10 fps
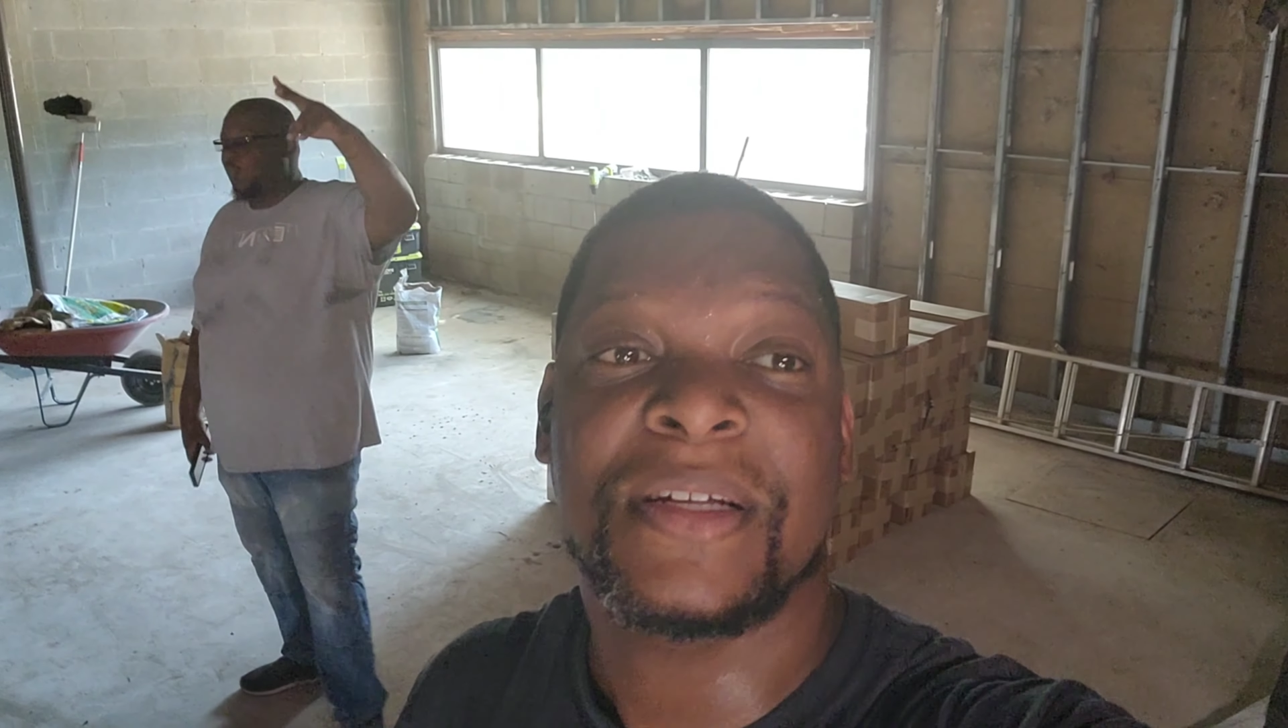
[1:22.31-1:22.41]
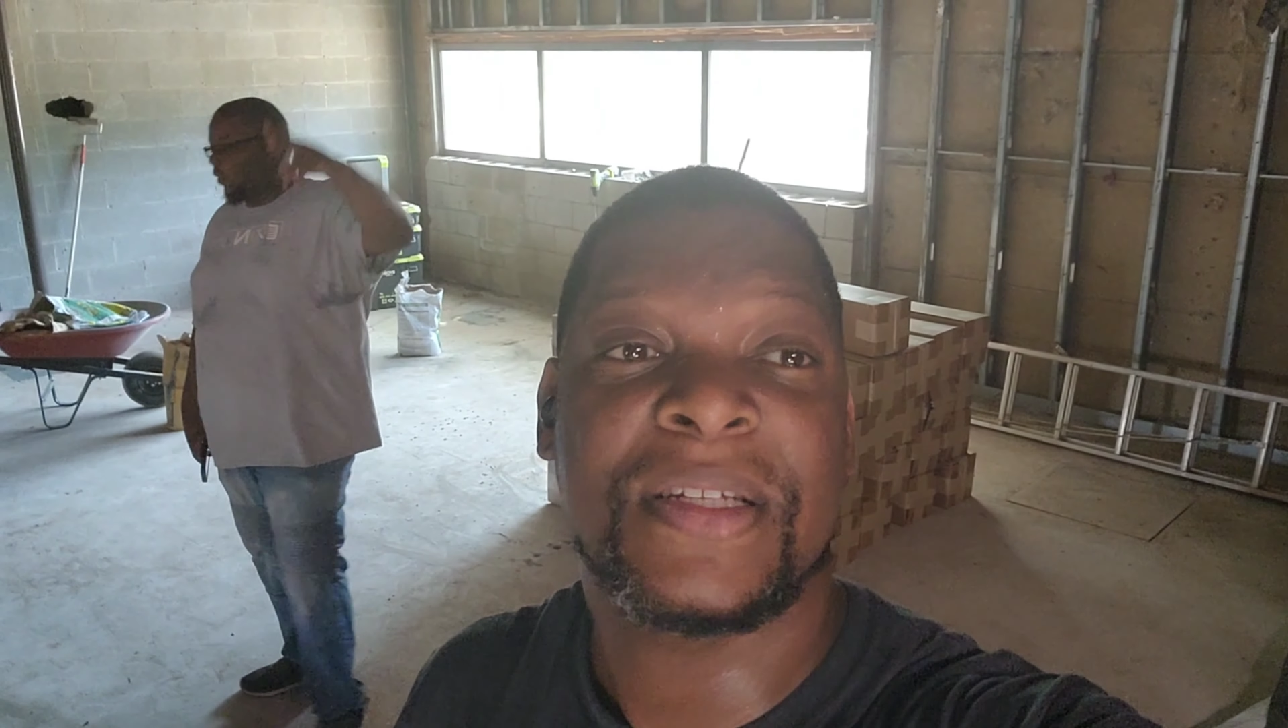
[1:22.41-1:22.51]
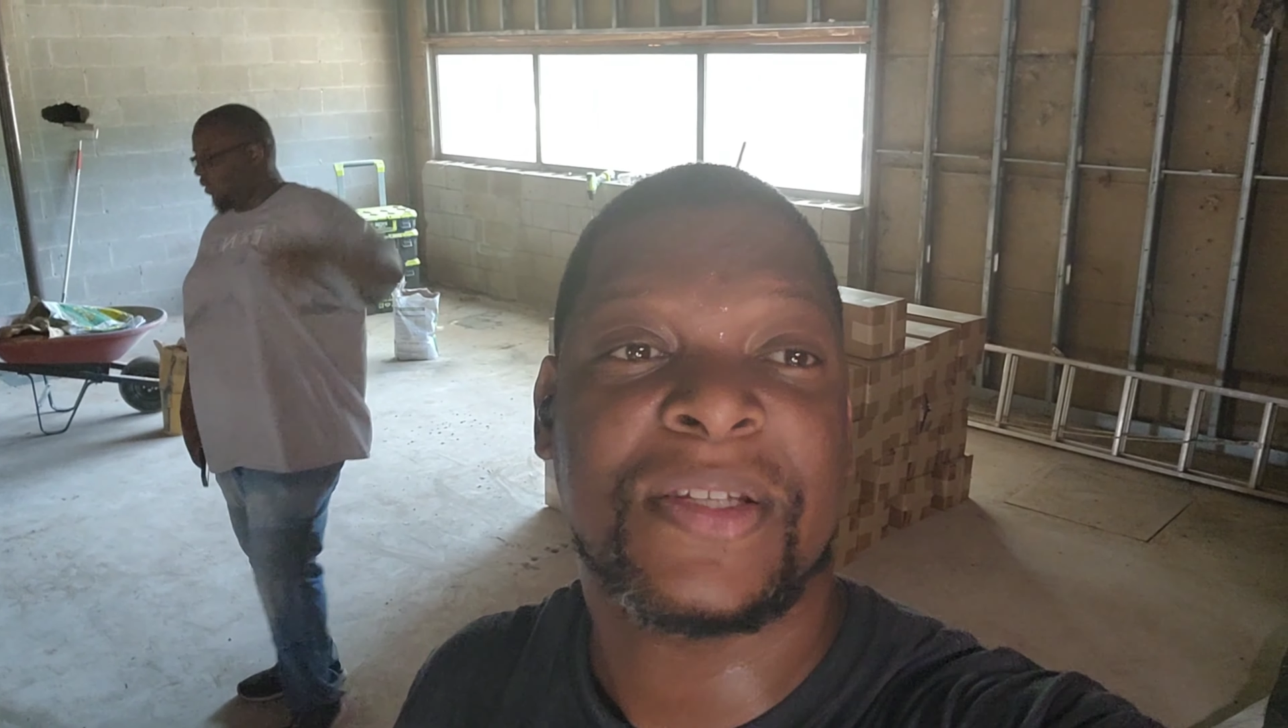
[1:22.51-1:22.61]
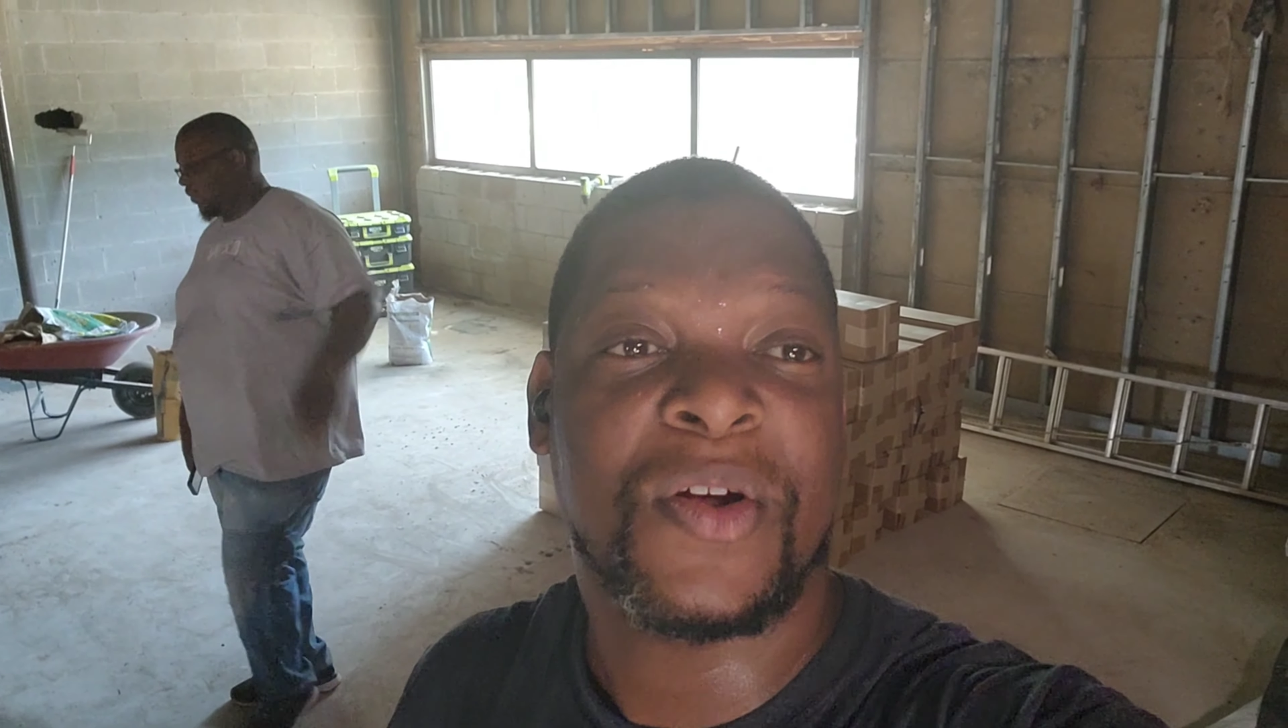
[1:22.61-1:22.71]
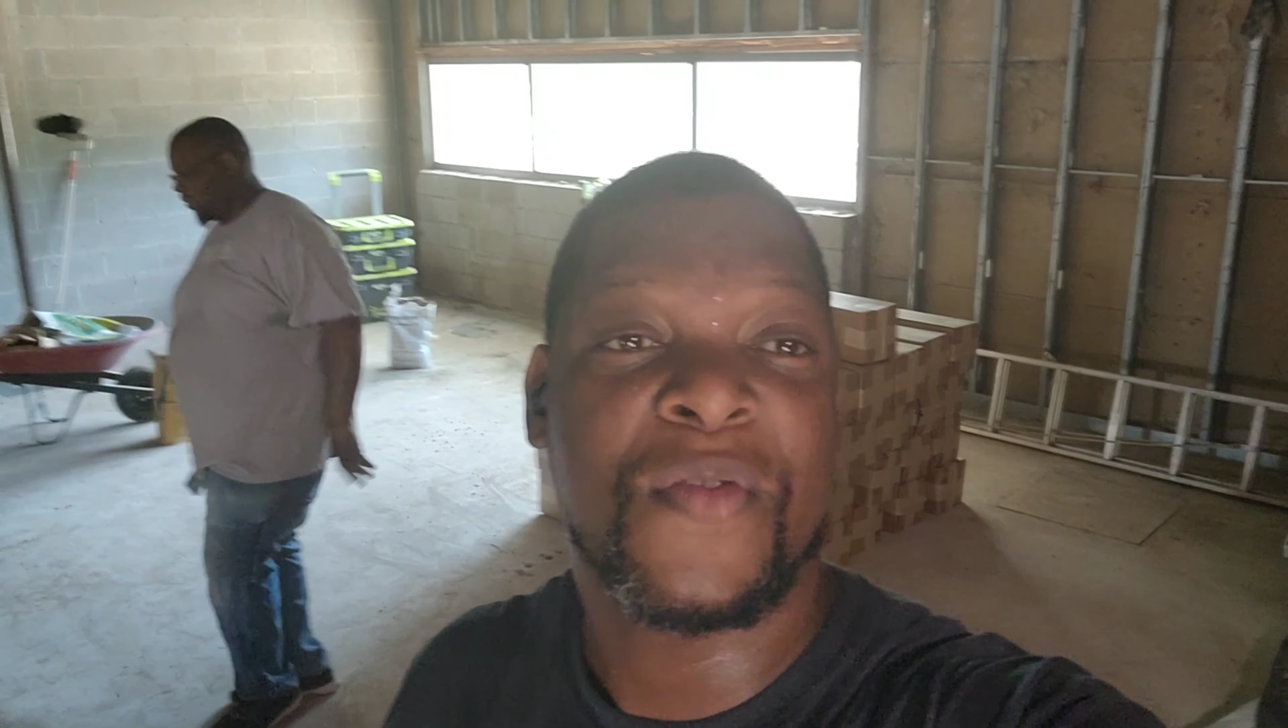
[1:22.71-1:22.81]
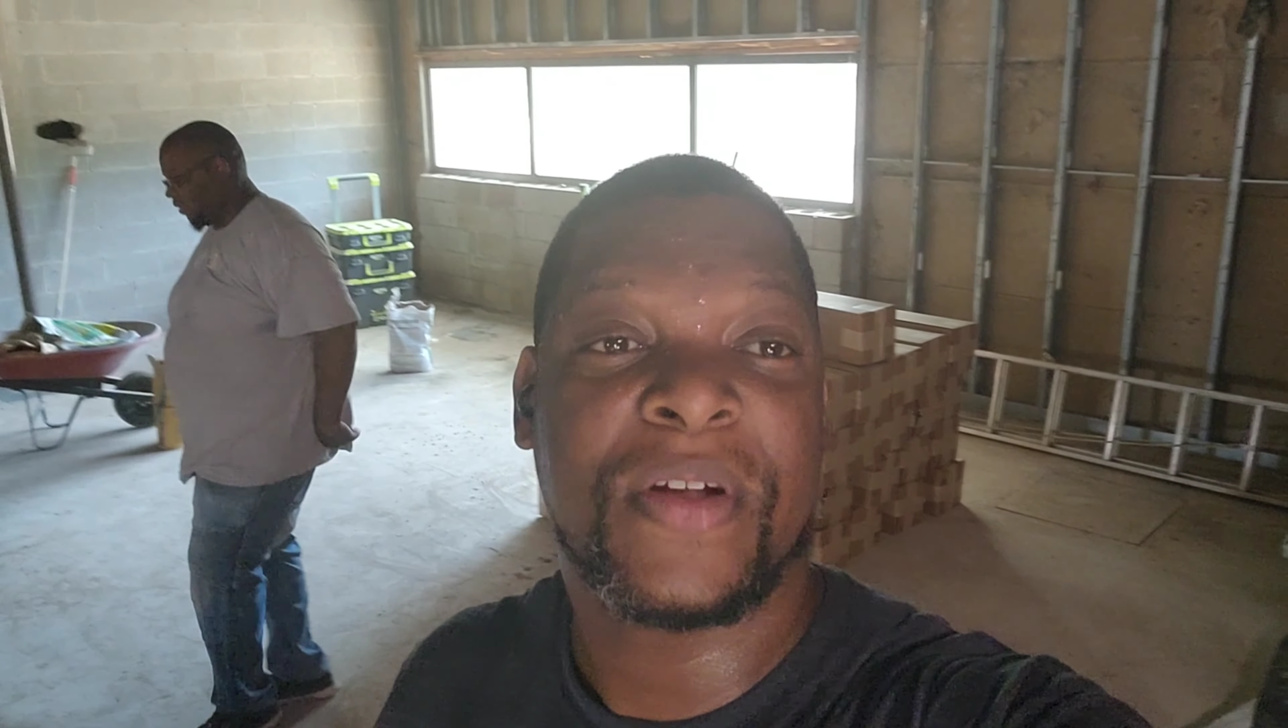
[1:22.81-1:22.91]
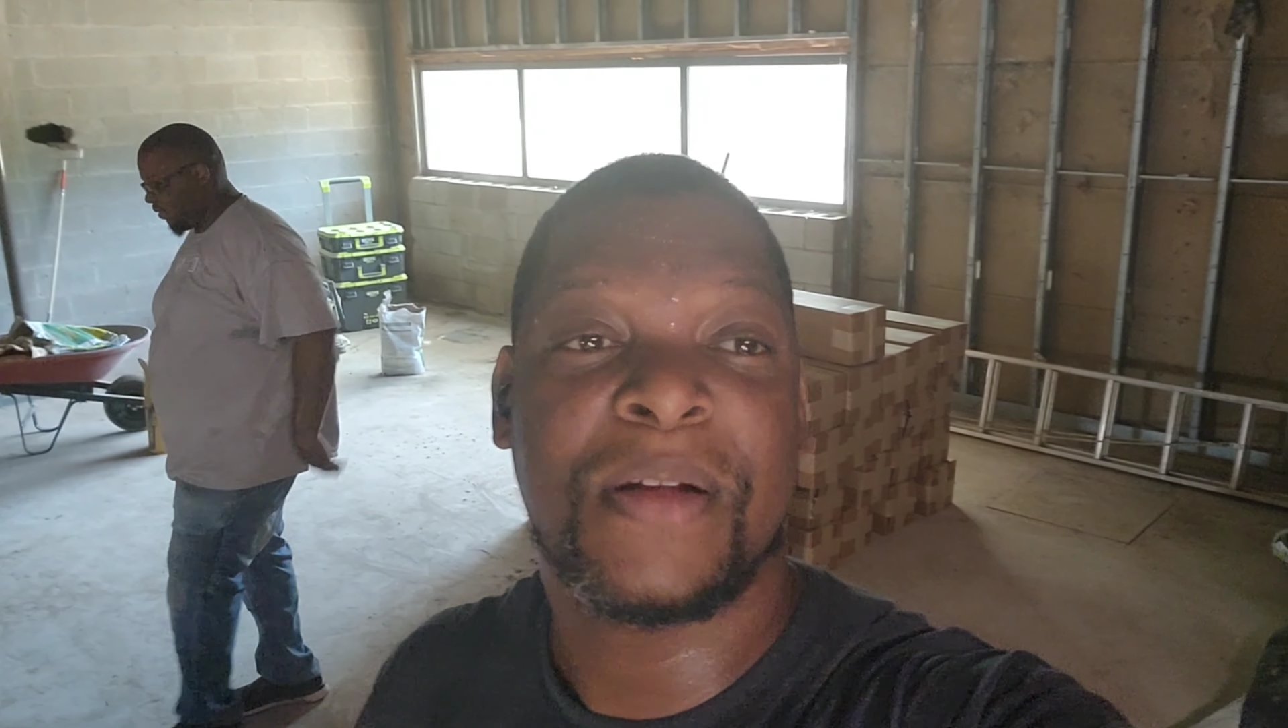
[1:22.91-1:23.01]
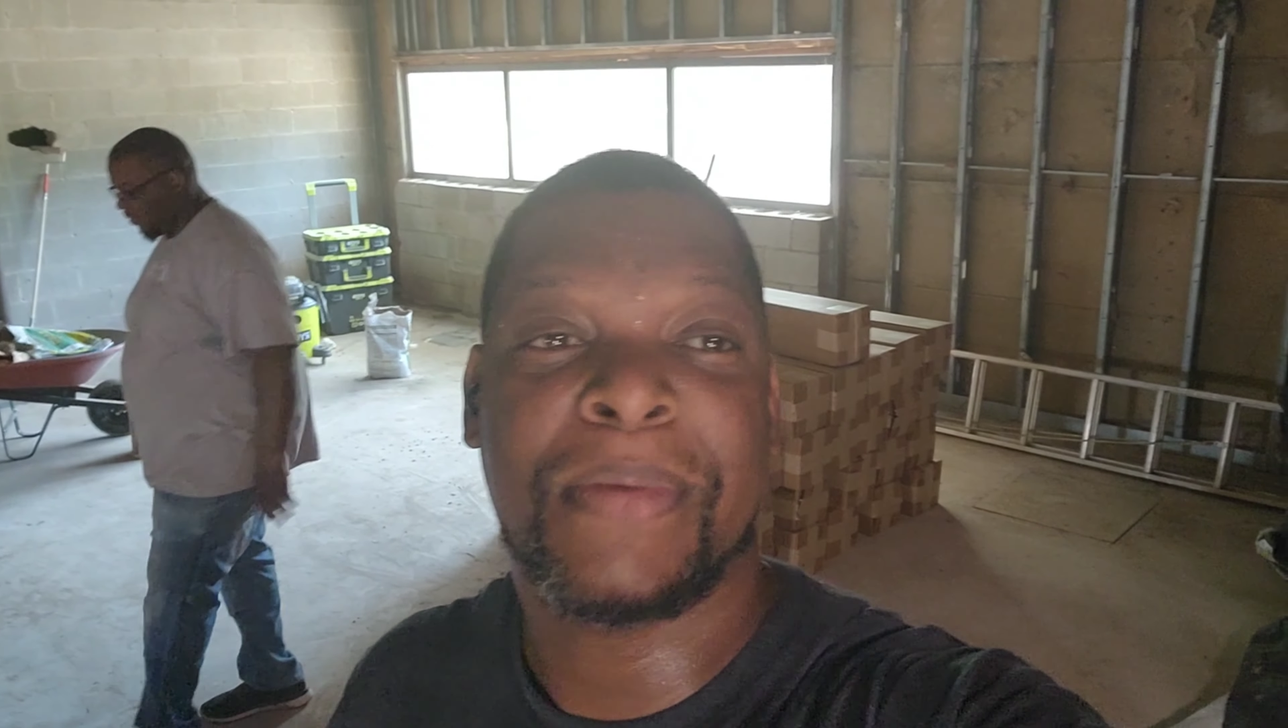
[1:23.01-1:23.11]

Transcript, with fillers: So over here